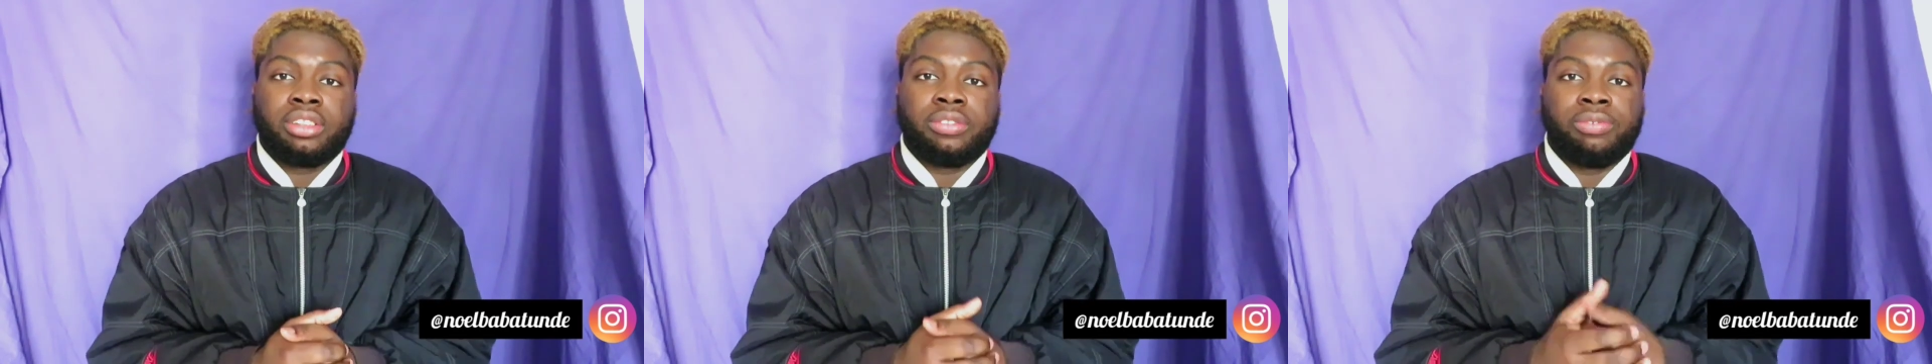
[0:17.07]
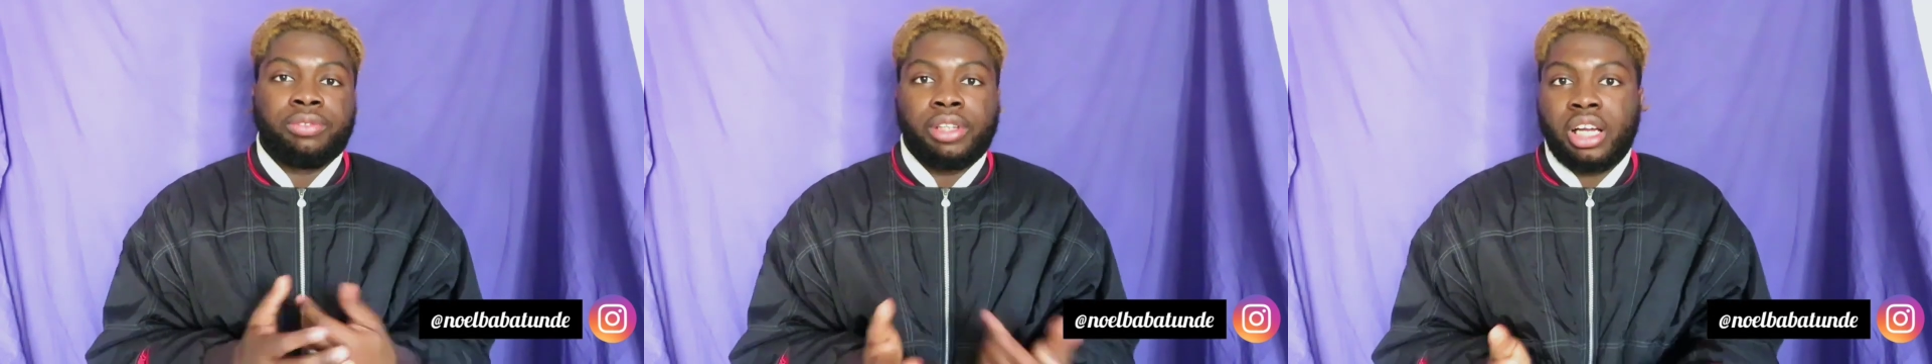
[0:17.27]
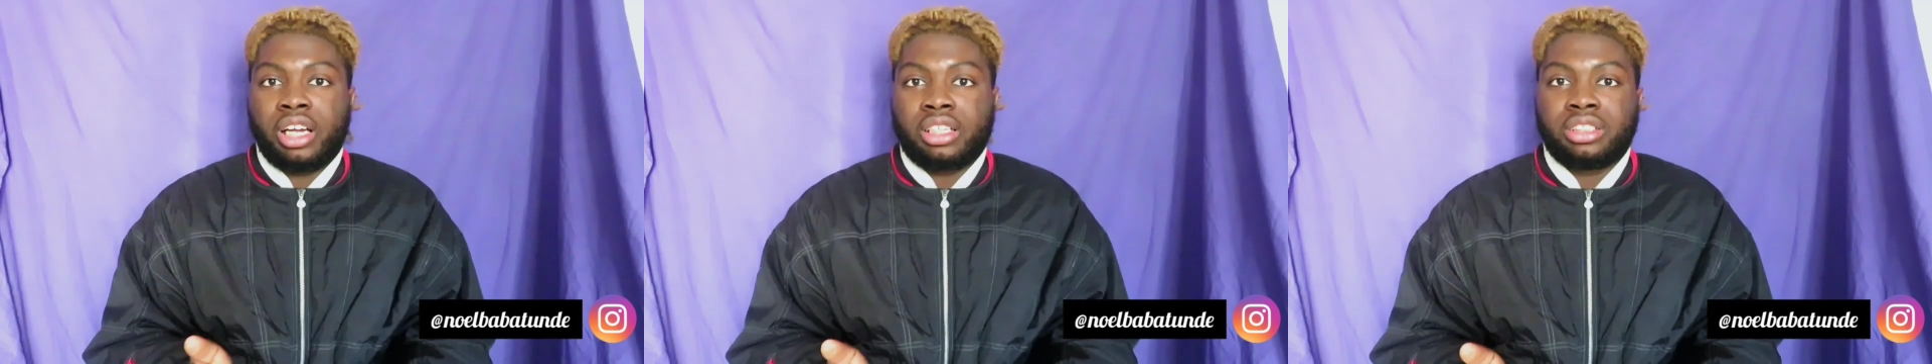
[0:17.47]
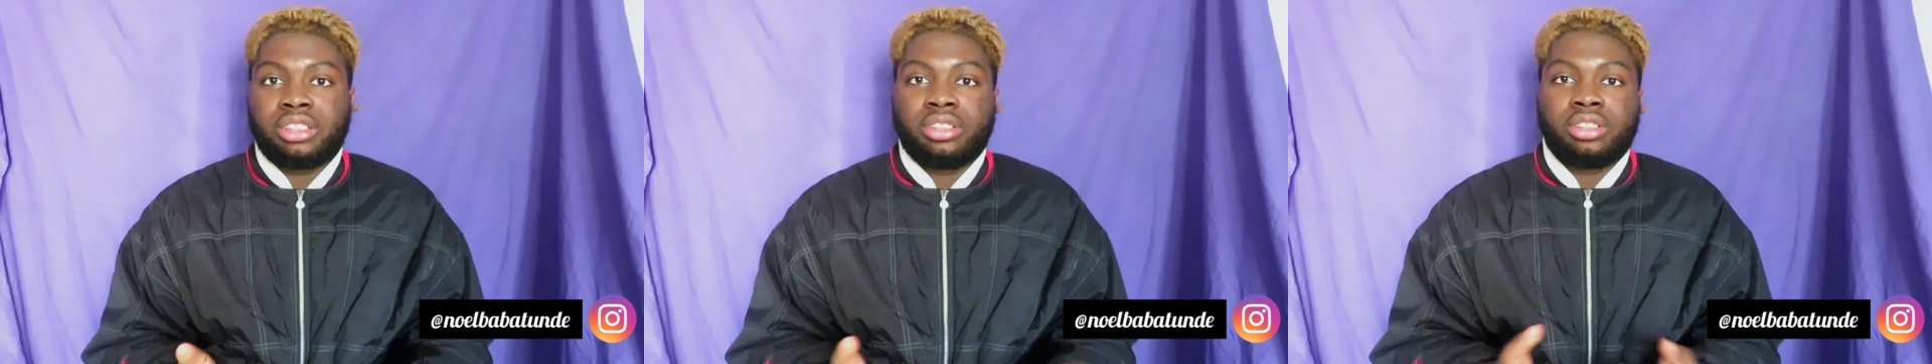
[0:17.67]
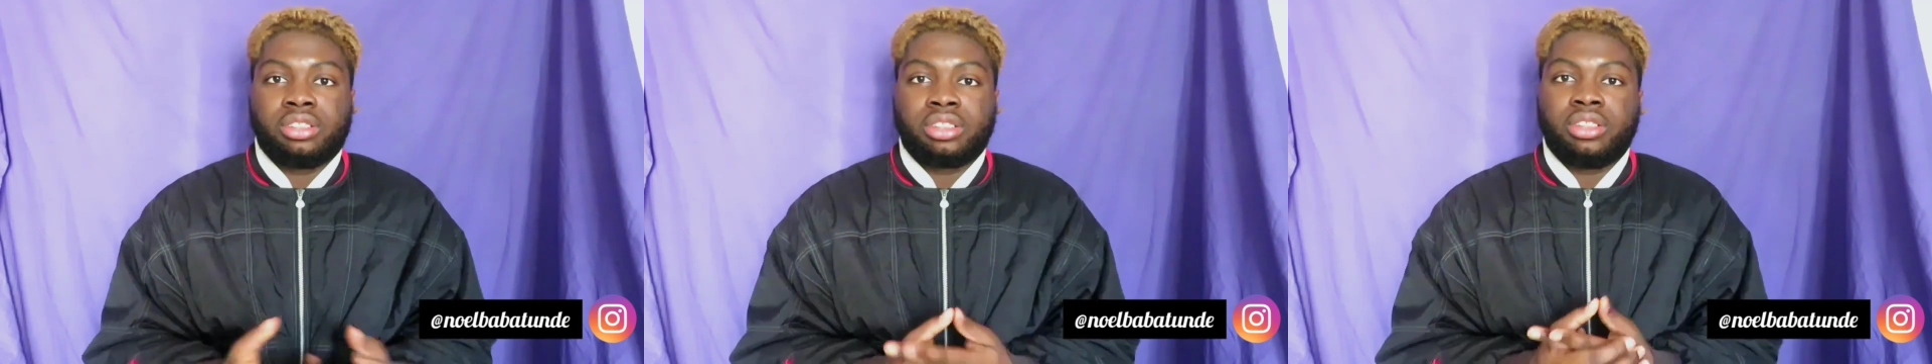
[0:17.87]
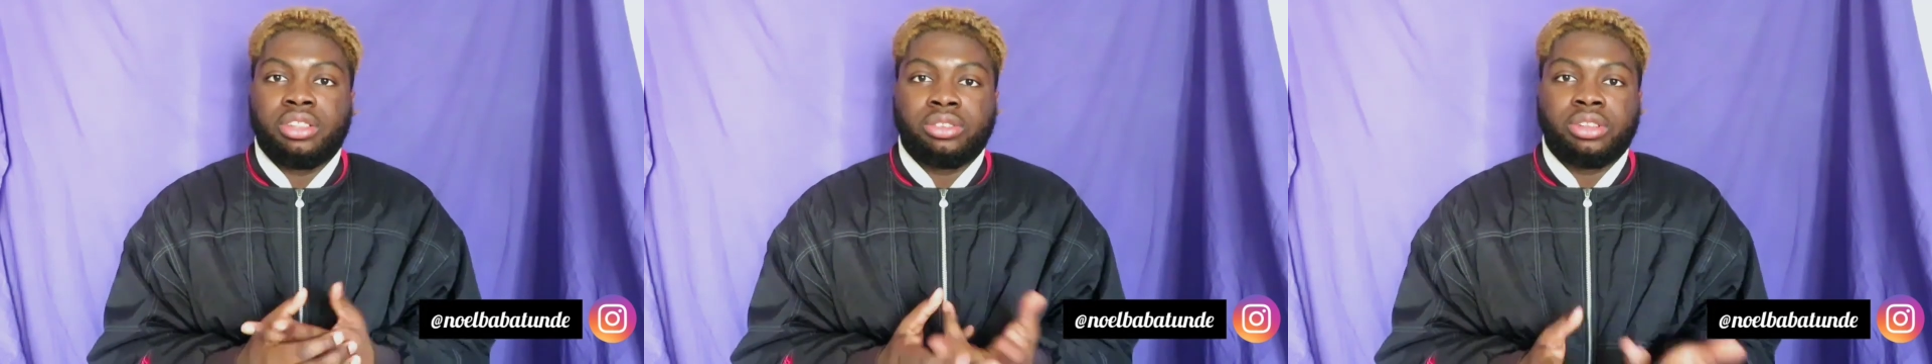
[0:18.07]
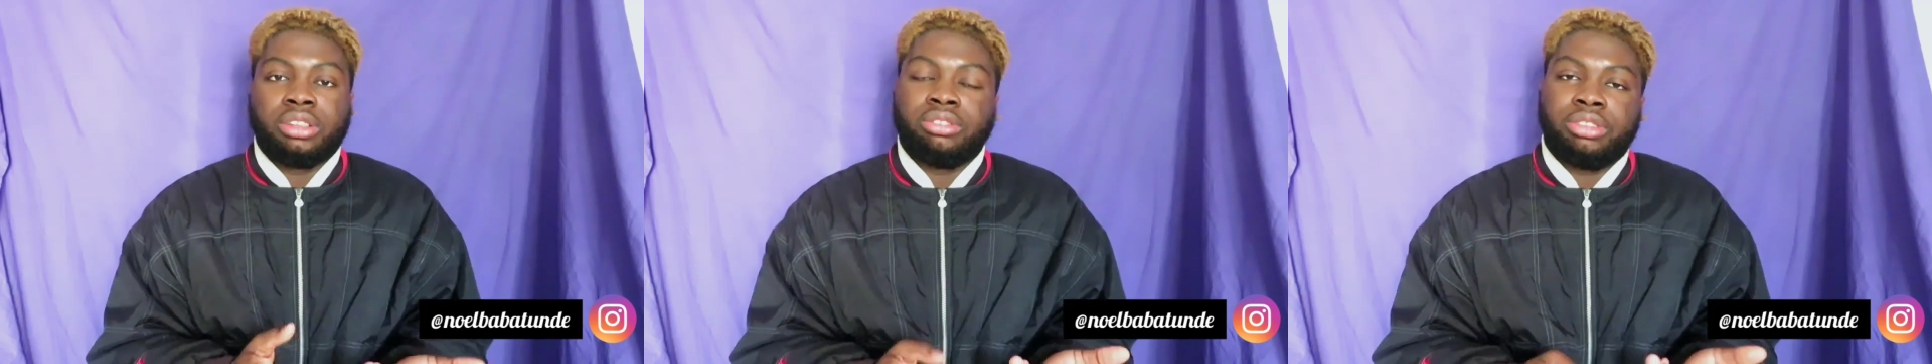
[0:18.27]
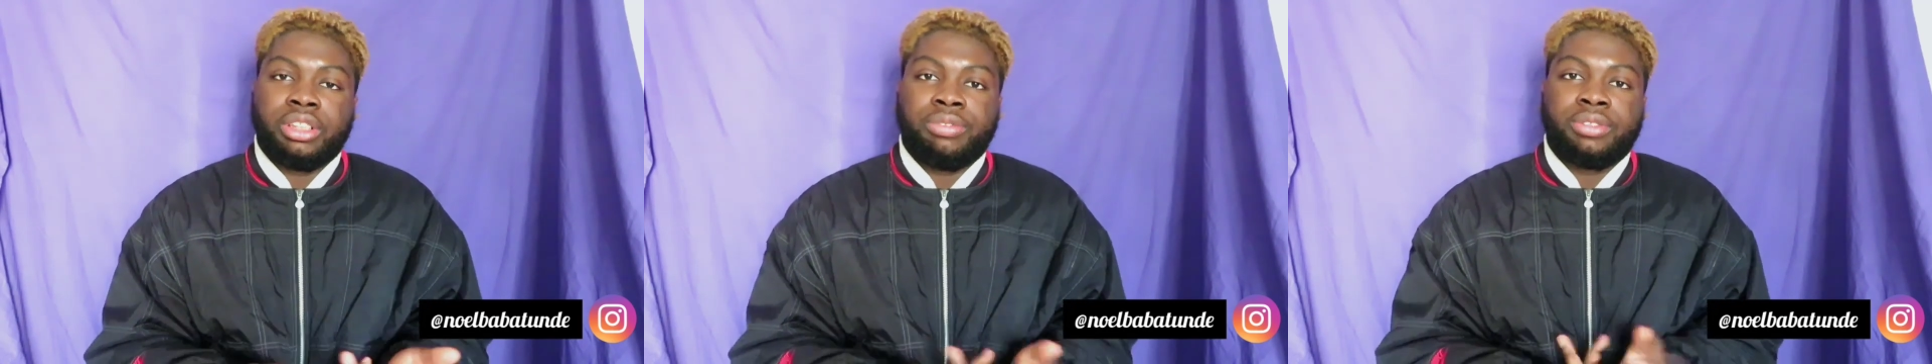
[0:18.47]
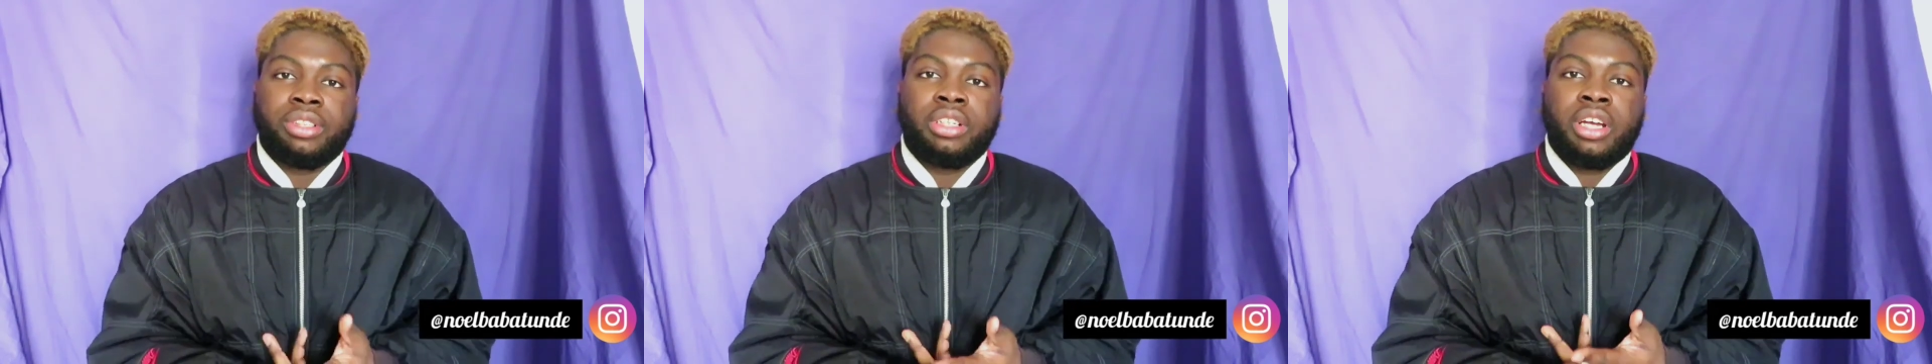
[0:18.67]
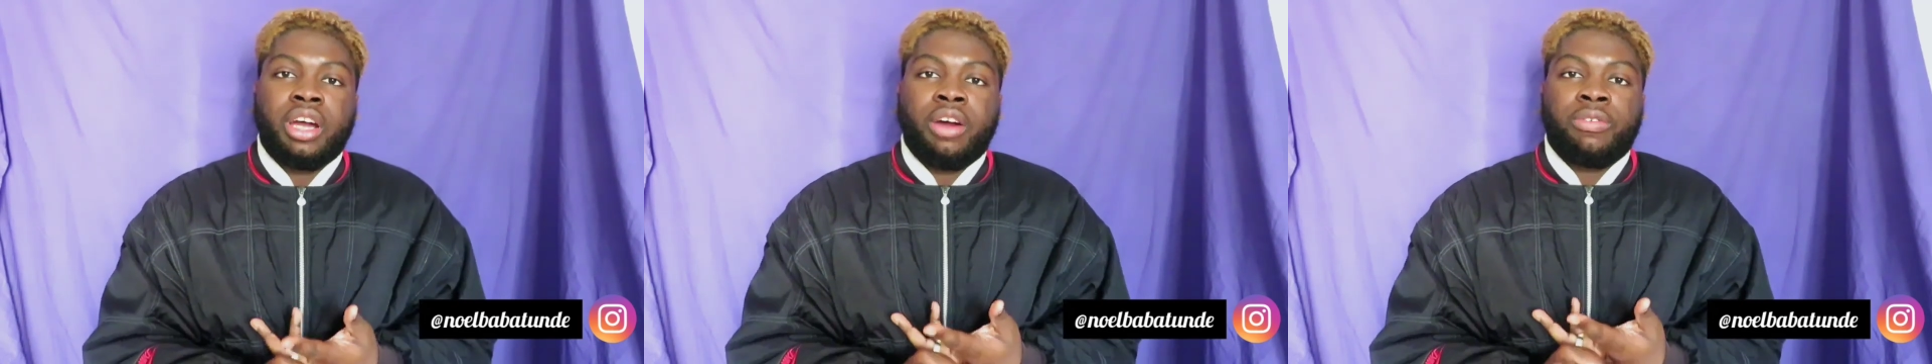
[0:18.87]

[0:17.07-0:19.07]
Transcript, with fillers: or vlogs or going to the thrift